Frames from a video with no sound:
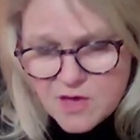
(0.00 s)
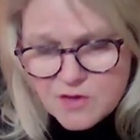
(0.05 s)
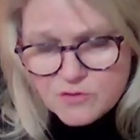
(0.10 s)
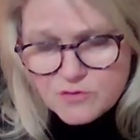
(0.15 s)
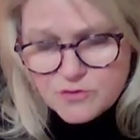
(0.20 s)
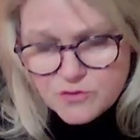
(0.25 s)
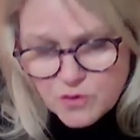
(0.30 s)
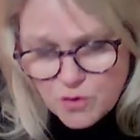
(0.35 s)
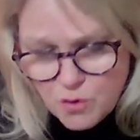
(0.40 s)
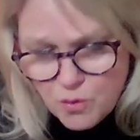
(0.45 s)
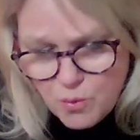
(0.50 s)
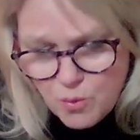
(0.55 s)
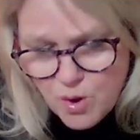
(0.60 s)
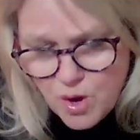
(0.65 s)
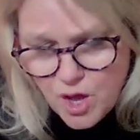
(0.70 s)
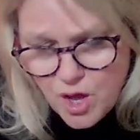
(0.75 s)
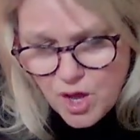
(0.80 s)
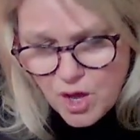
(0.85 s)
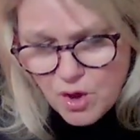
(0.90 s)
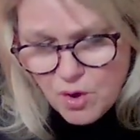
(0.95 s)

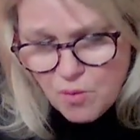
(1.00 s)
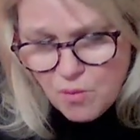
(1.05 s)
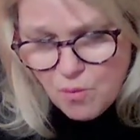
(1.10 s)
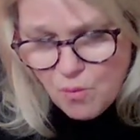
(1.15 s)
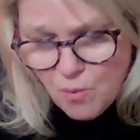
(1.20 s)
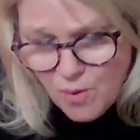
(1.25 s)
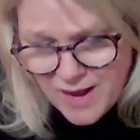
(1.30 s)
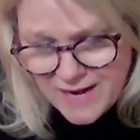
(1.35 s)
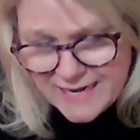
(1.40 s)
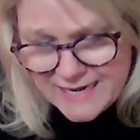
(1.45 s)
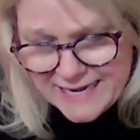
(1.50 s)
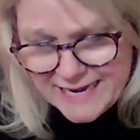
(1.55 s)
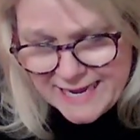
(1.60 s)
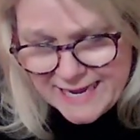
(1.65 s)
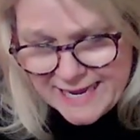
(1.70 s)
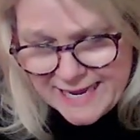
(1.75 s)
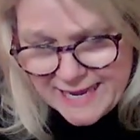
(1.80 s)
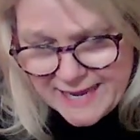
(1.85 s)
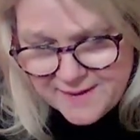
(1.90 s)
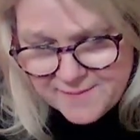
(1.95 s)
So one
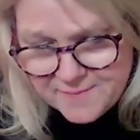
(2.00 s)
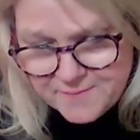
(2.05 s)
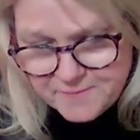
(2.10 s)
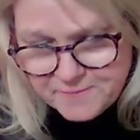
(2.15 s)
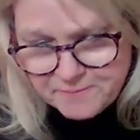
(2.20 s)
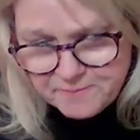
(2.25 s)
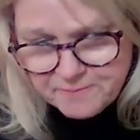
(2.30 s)
day,